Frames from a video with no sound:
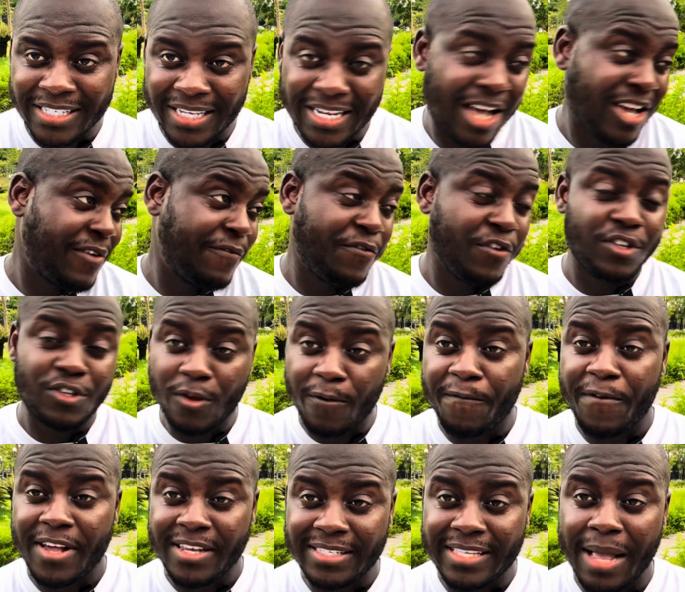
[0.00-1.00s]
Now, if it's your
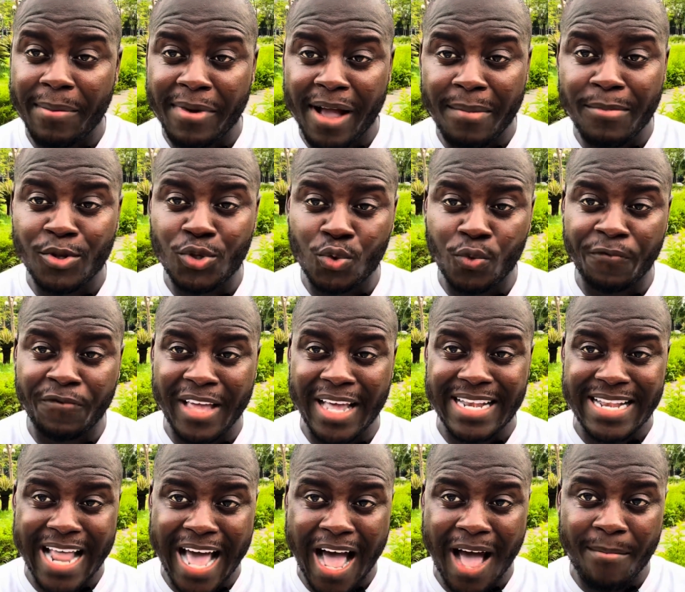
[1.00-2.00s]
first time coming to
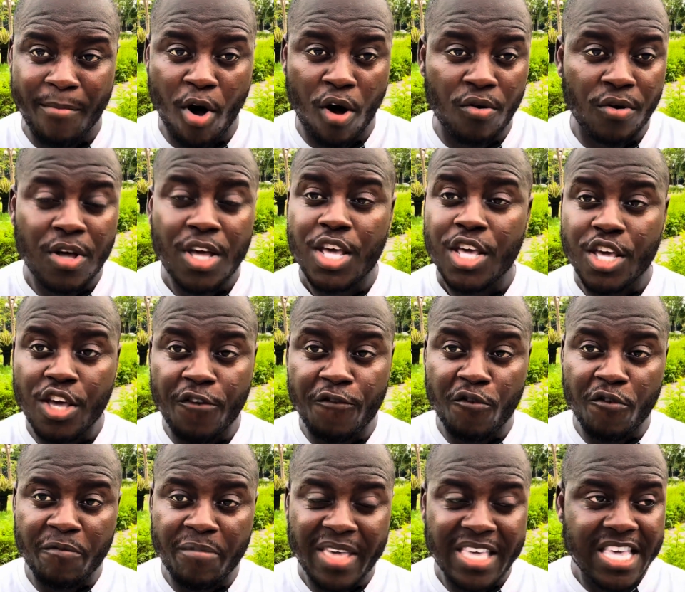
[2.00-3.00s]
Vietnam, or if
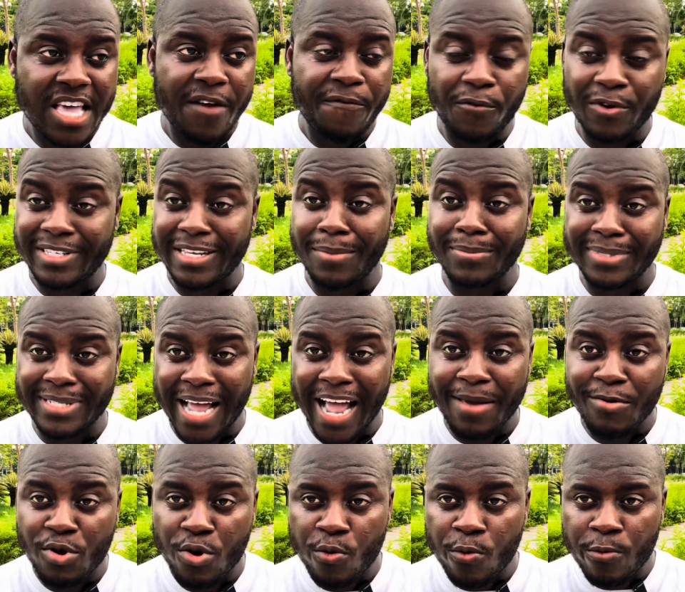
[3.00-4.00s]
you've been here for some
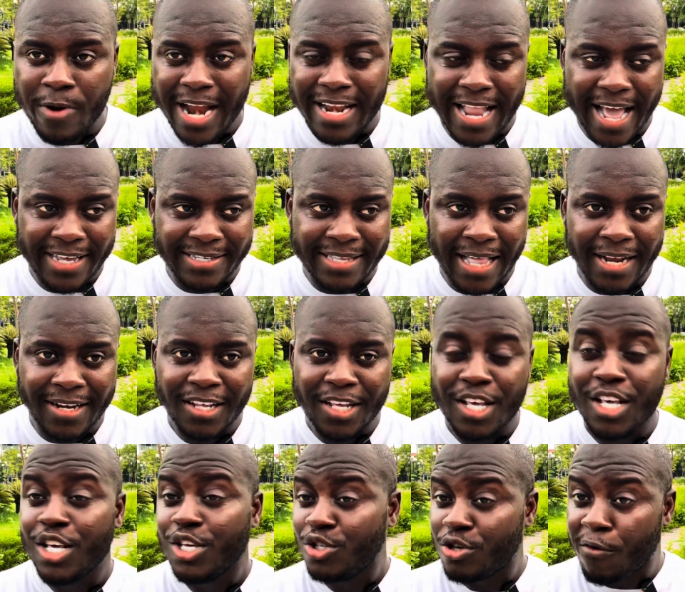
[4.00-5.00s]
time, you realize that
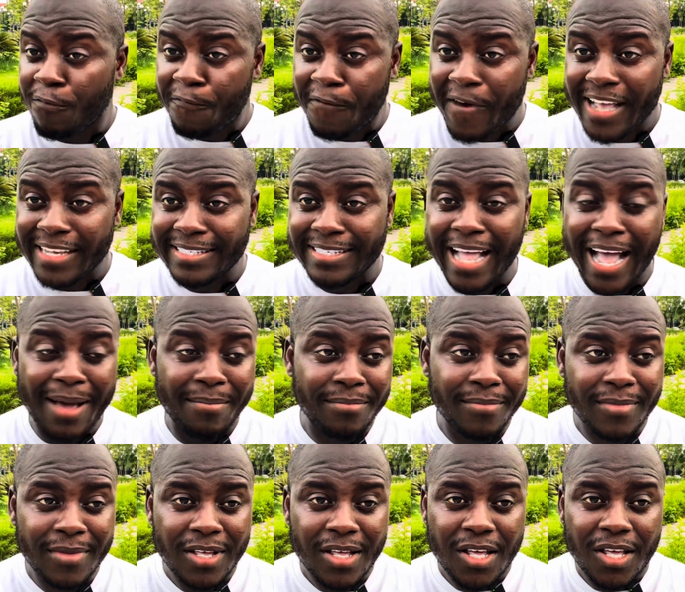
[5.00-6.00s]
your first time,
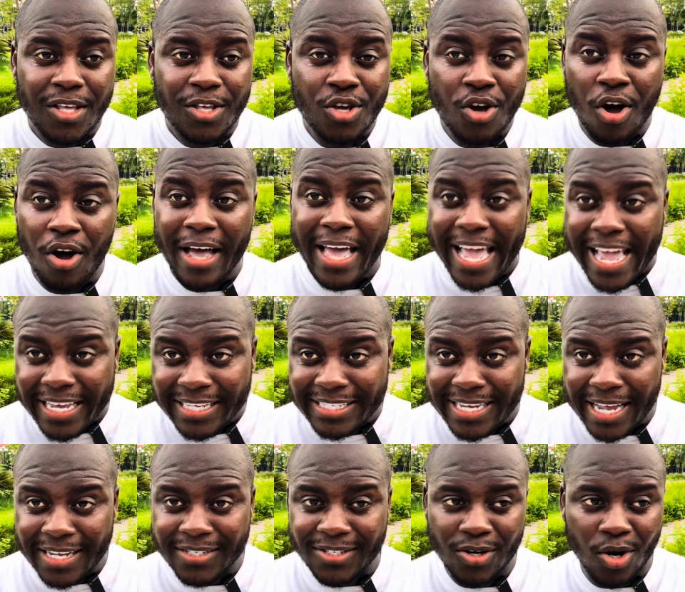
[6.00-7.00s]
your
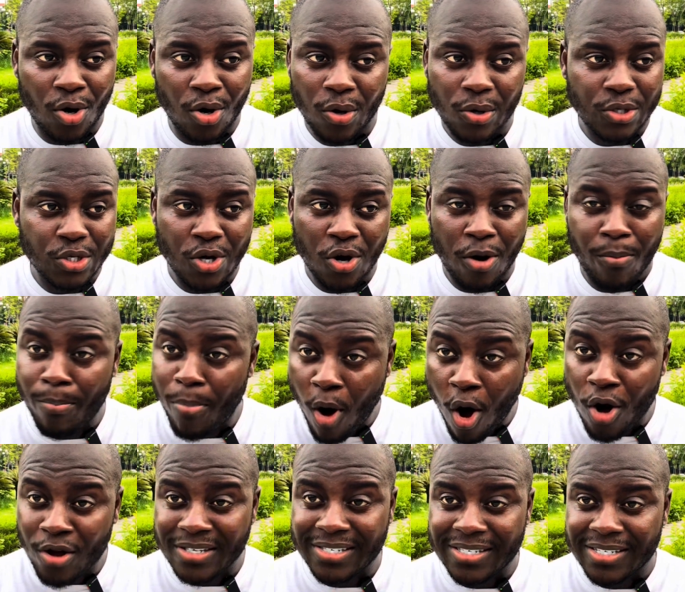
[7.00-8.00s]
agent or your
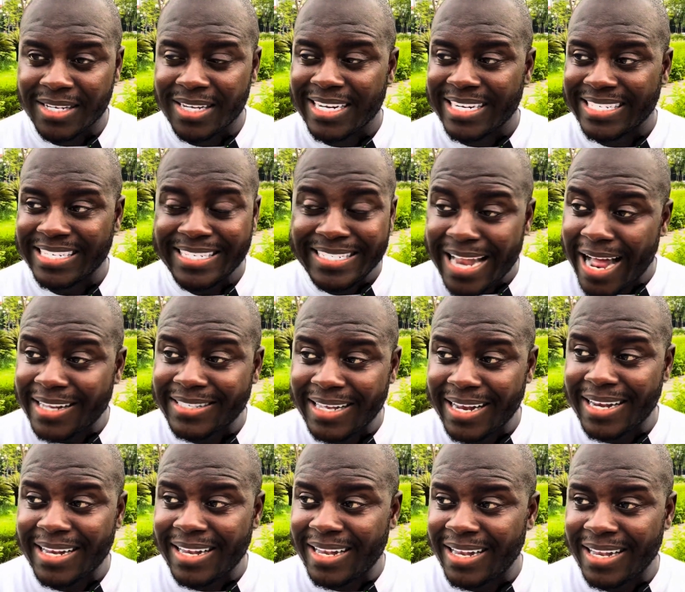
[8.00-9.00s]
boss
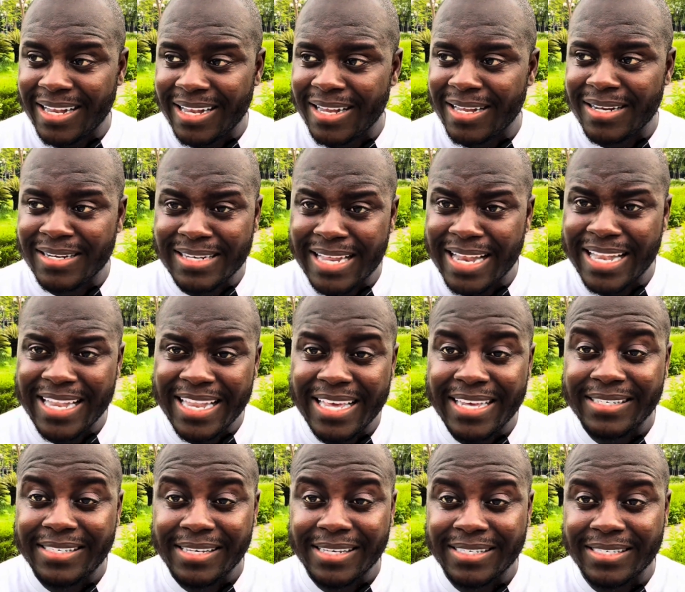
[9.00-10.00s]
deducted, the
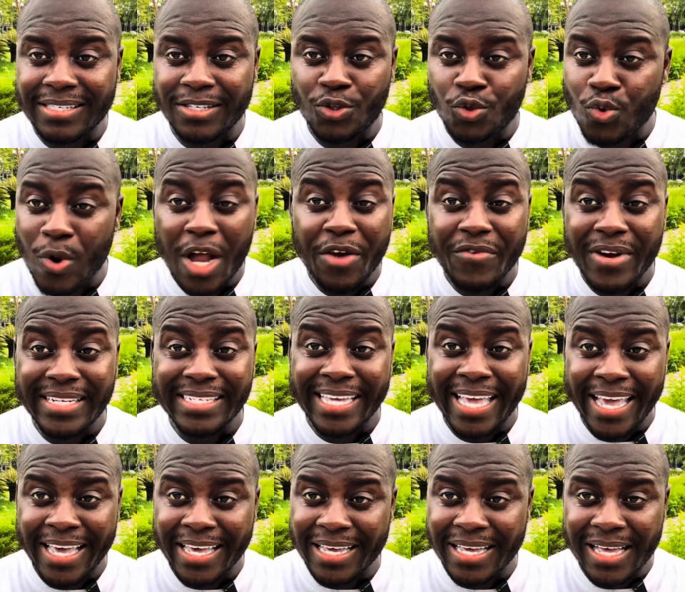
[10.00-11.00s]
least is
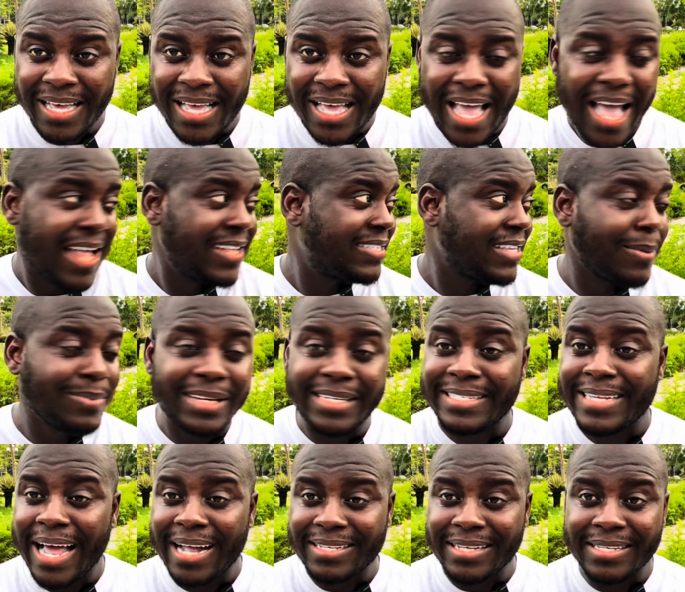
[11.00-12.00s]
200K, and some
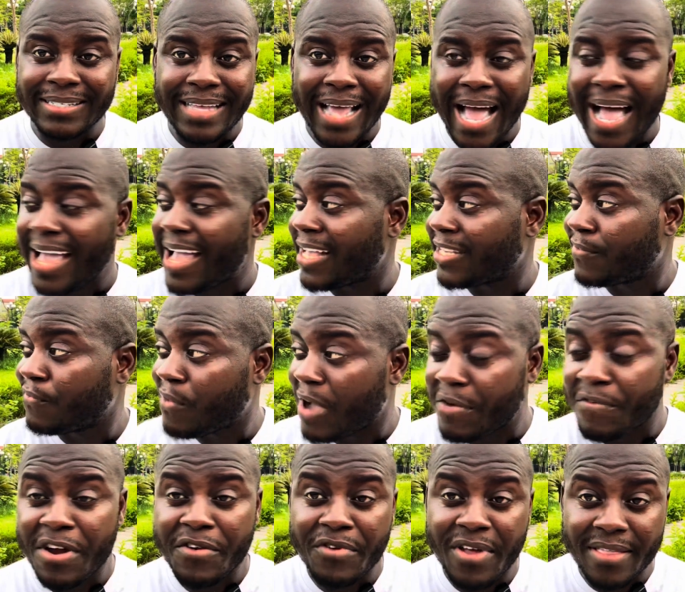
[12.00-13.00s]
deduct as high as
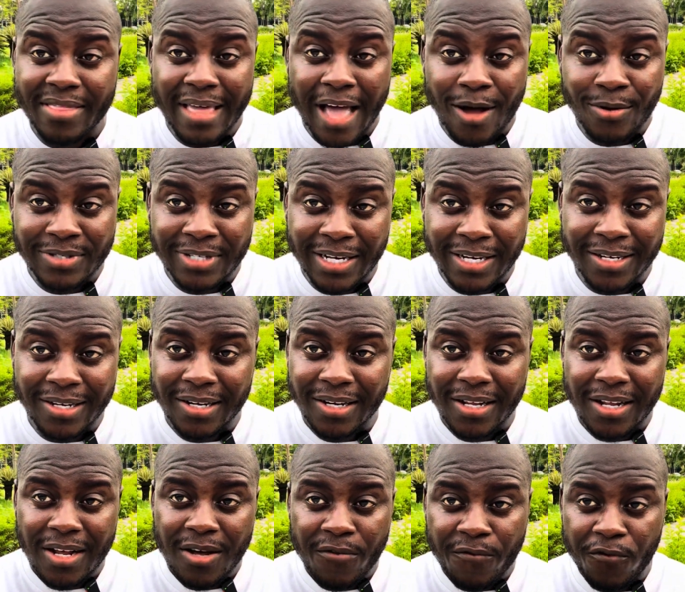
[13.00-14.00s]
500,000
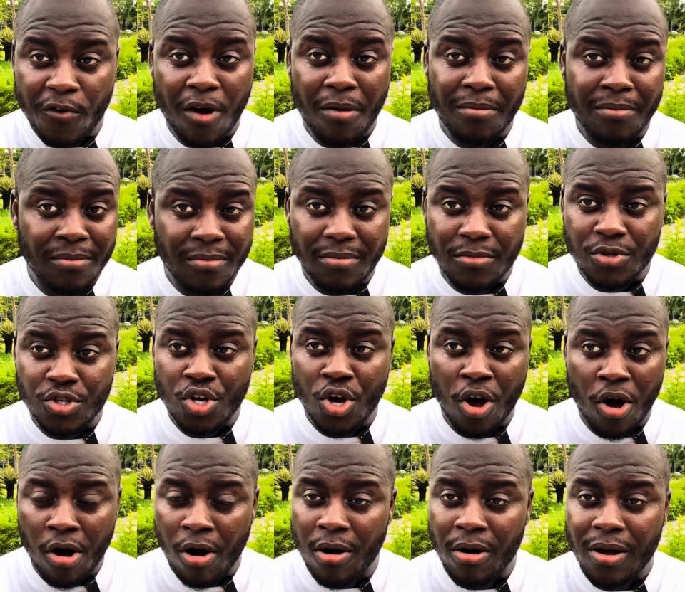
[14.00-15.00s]
from
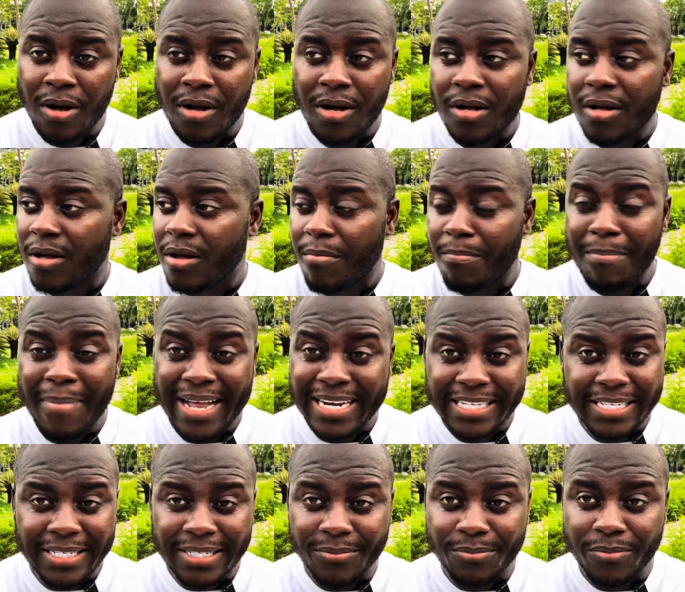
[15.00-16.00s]
your
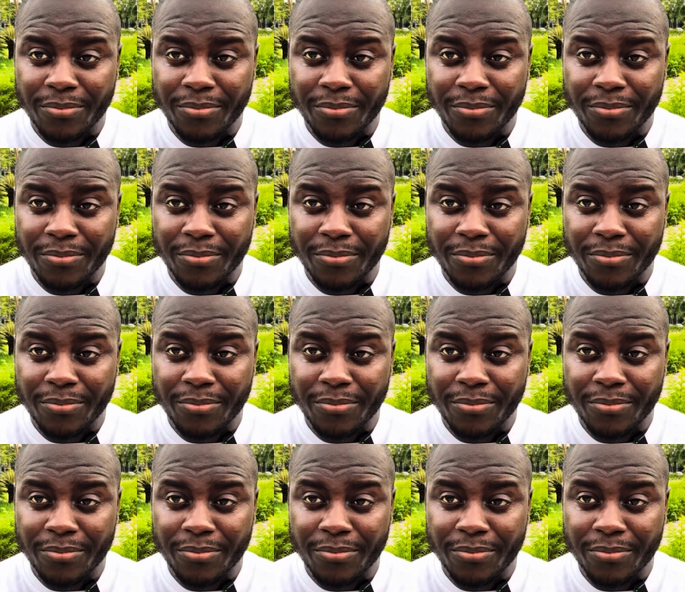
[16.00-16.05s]
money,